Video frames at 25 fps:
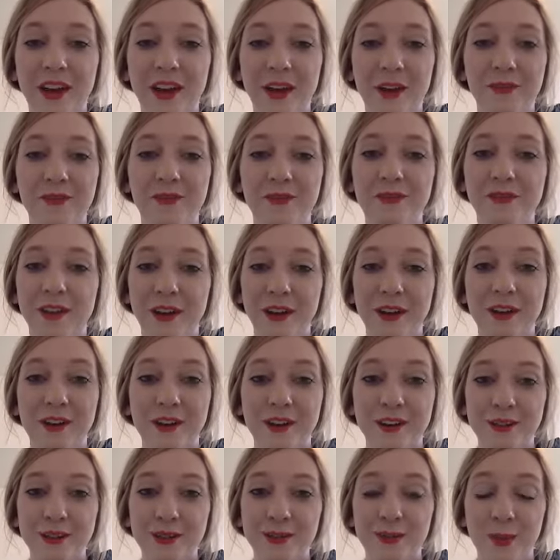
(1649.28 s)
very
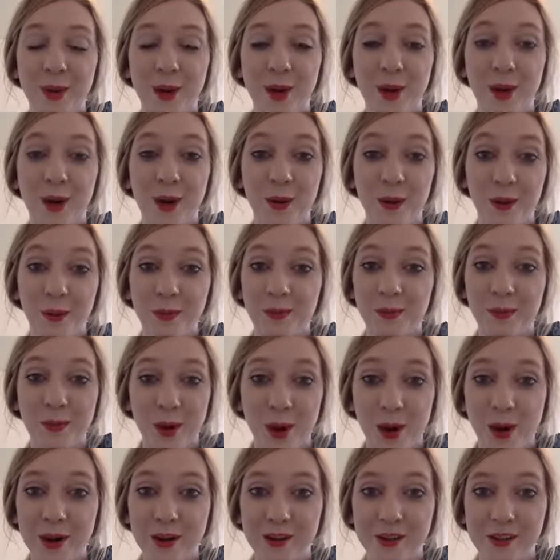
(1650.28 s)
small
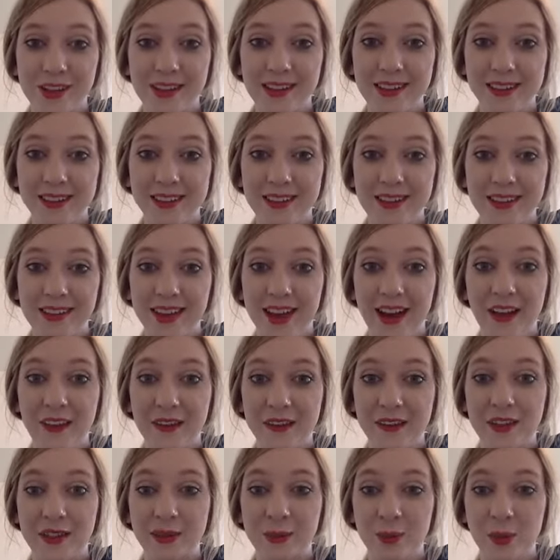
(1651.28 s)
margins at
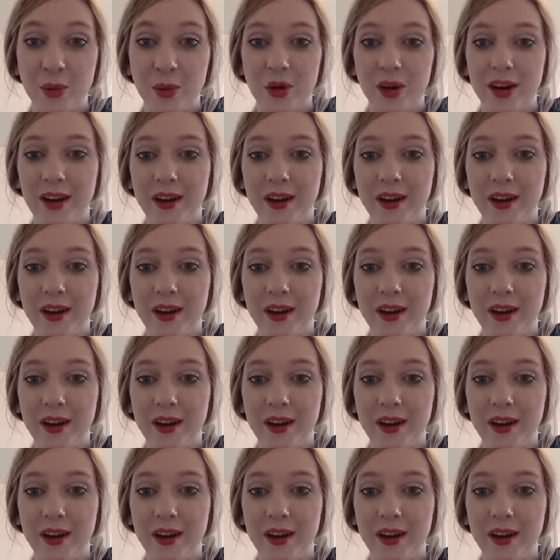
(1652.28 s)
this point.